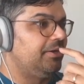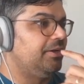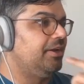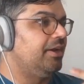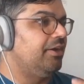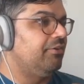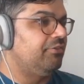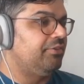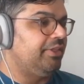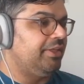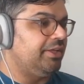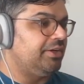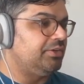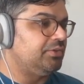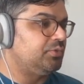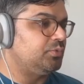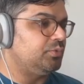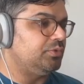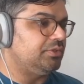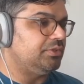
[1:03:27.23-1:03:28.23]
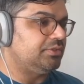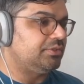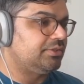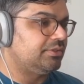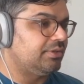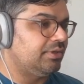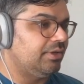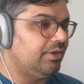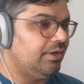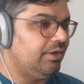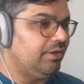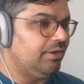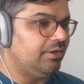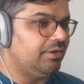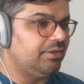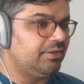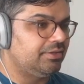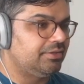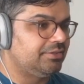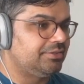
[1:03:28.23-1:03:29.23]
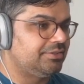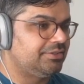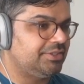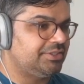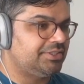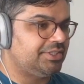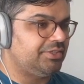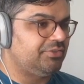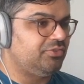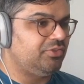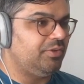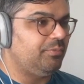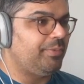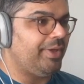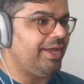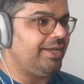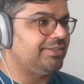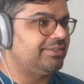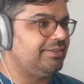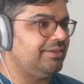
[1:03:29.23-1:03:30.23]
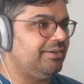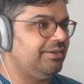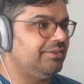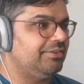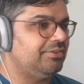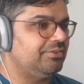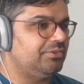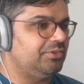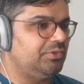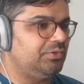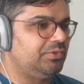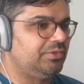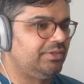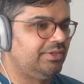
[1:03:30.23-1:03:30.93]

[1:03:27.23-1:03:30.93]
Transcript: Everything else was successfully passed on through.